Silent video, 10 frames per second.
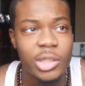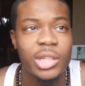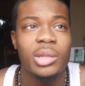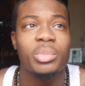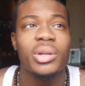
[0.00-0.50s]

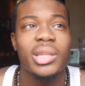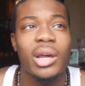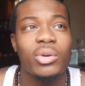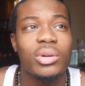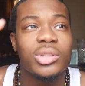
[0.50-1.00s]
he put
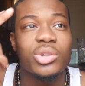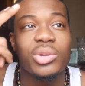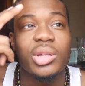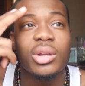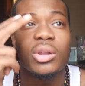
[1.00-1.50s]
that on so
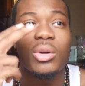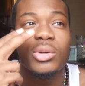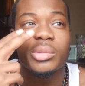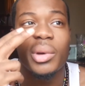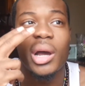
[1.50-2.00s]
he could
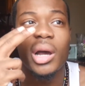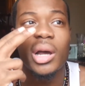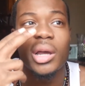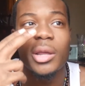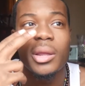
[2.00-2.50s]
close my
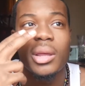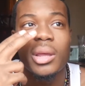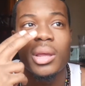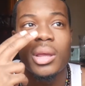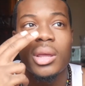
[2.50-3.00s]
eye.
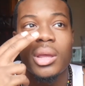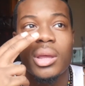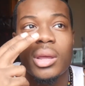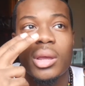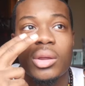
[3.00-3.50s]

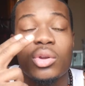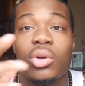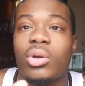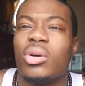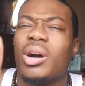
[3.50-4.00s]
No,
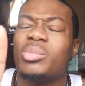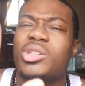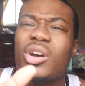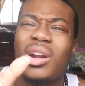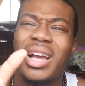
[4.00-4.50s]
I'm
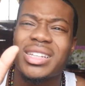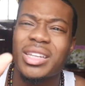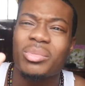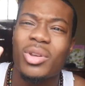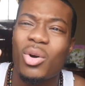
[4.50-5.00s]
sorry. I
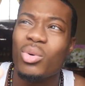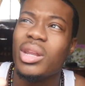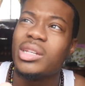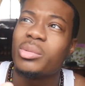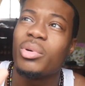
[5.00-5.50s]
skipped the whole
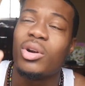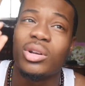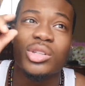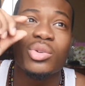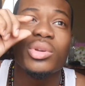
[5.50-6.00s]
laser
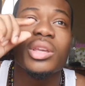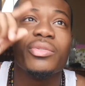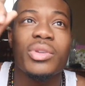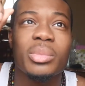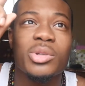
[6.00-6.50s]
part. So he
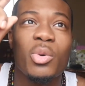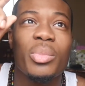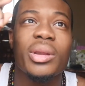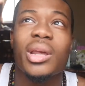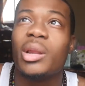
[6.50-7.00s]
flips
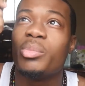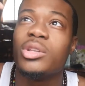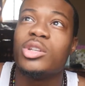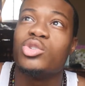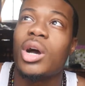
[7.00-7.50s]
open and
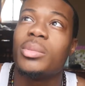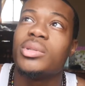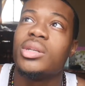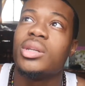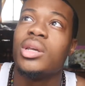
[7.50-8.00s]
put the
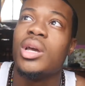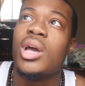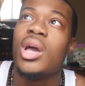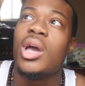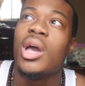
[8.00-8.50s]
drops in.
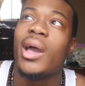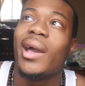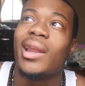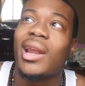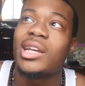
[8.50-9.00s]

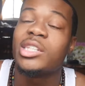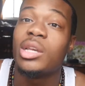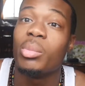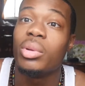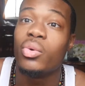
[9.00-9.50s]
And then I
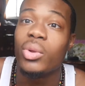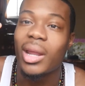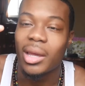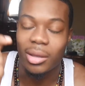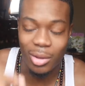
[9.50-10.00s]
see a blue
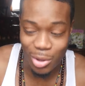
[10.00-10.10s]
light.